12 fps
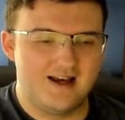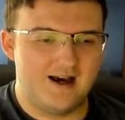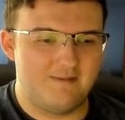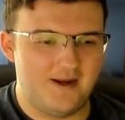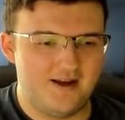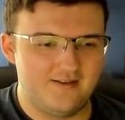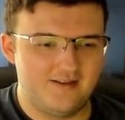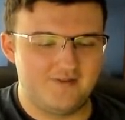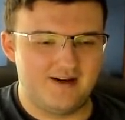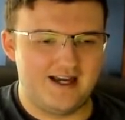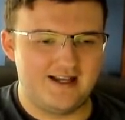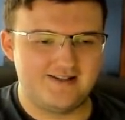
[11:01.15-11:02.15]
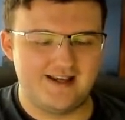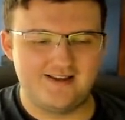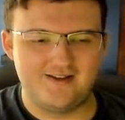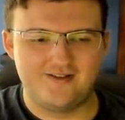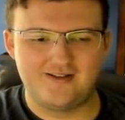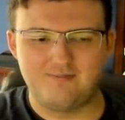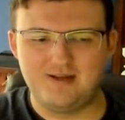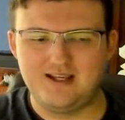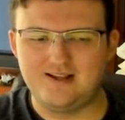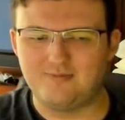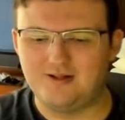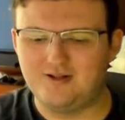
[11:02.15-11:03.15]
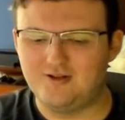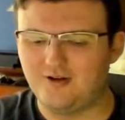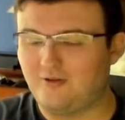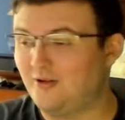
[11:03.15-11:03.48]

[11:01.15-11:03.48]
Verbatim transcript: apparently Ryan Shazier is a beast when you don't